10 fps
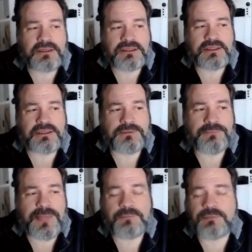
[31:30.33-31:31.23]

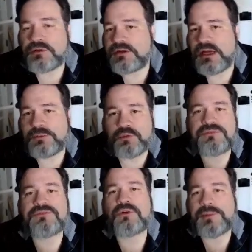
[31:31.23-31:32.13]
I'm
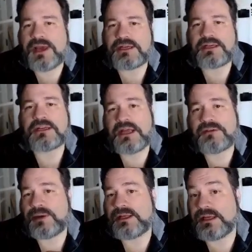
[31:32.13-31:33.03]
reformatting a lot
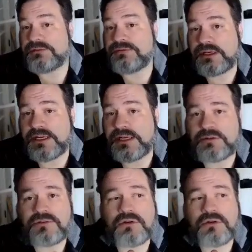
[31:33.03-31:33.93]
of my life right now.
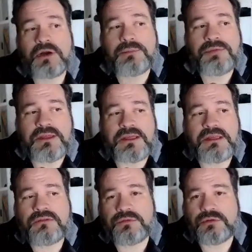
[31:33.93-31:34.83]
So I'm
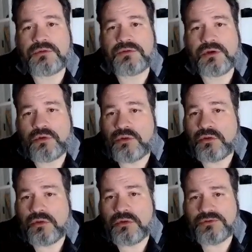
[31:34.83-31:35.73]
thinking through the
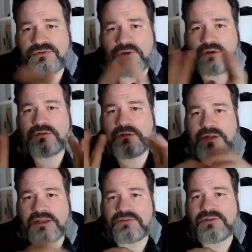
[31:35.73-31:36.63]
whole structure
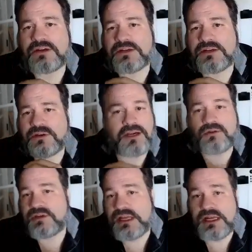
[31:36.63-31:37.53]
that's very different. I
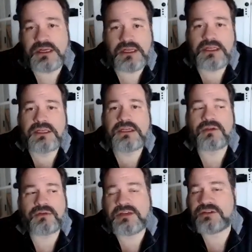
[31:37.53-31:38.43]
don't need
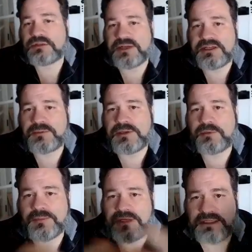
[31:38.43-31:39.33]
location-based
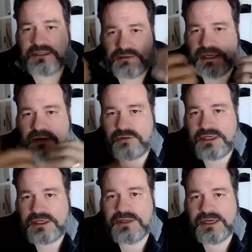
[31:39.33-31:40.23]
people, meaning I don't
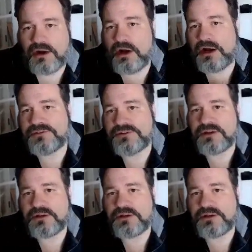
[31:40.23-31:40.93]
need them in an office.